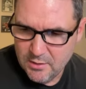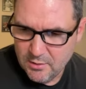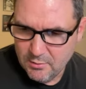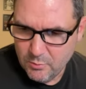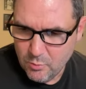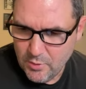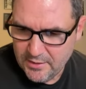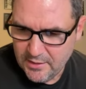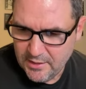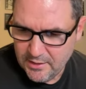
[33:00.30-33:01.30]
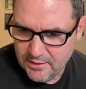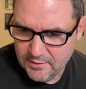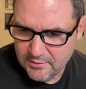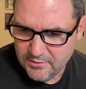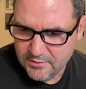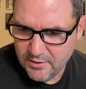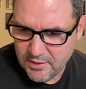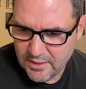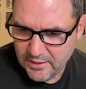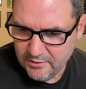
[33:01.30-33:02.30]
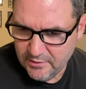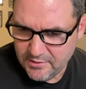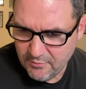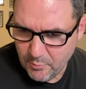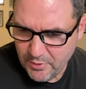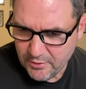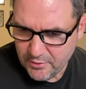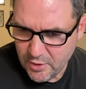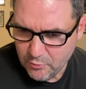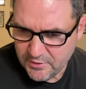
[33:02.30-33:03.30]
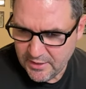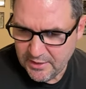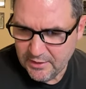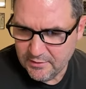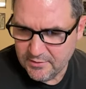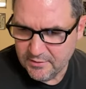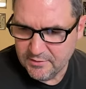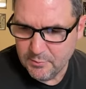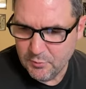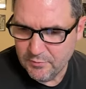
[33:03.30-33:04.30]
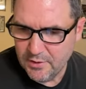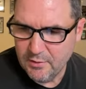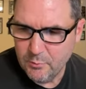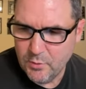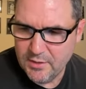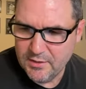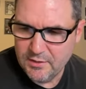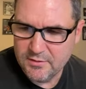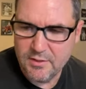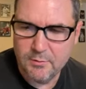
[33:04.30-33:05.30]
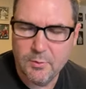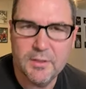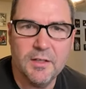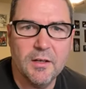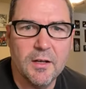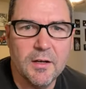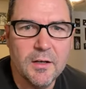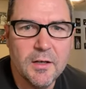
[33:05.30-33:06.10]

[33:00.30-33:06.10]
Wendy, this is good. I can at least have a better note-taking system over here. Wendy, let's get Wendy on.